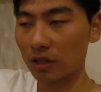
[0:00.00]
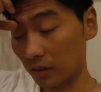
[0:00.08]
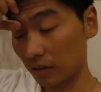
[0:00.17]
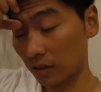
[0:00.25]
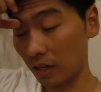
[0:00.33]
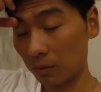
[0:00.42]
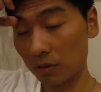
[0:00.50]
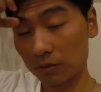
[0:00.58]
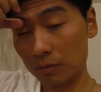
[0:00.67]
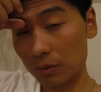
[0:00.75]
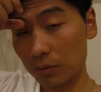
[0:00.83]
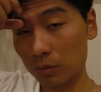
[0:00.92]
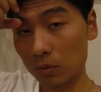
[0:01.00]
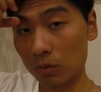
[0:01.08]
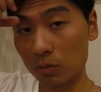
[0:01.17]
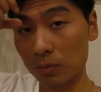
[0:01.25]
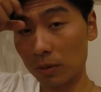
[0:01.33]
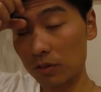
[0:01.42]
There are a couple of people who
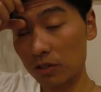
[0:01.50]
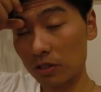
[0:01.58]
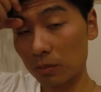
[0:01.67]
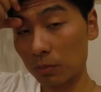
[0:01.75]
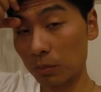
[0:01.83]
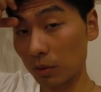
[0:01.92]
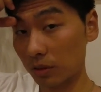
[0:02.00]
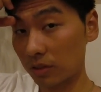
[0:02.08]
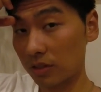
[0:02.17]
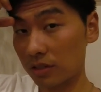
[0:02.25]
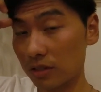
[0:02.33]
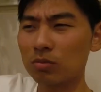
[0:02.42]
published their books.